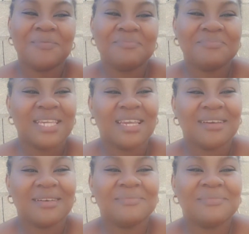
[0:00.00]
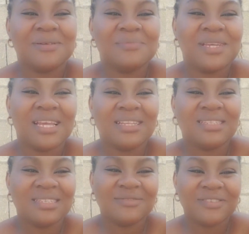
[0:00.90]
maybe a
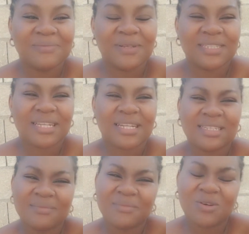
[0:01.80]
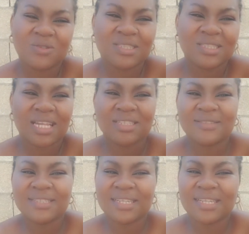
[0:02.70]
different place, because I'm outside
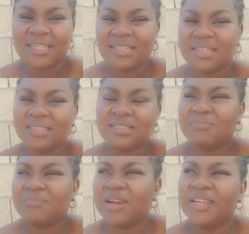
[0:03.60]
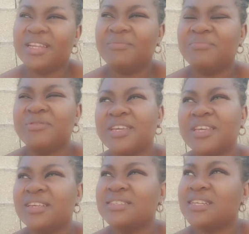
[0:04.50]
just taking in a little morning
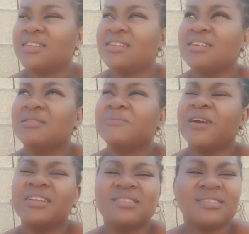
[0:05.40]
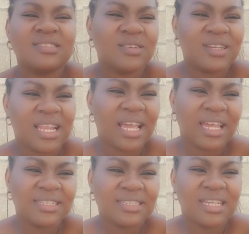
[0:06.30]
breeze and a little morning
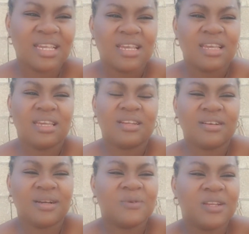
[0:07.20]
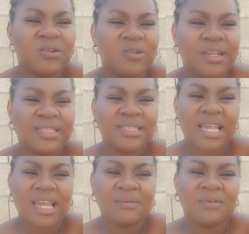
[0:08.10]
sunlight. You know, I'm gonna go
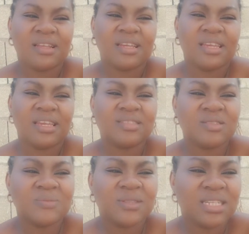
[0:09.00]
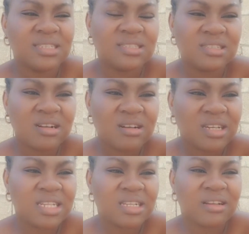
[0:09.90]
inside, I'm gonna get some things
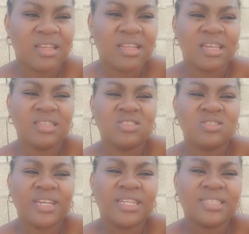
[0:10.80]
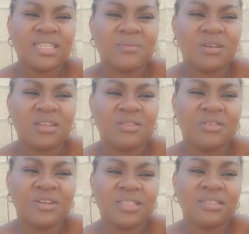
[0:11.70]
done, I'm gonna get dressed, I'm gonna
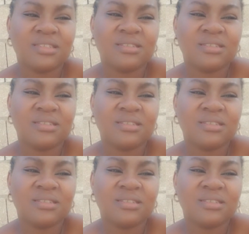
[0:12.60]
run into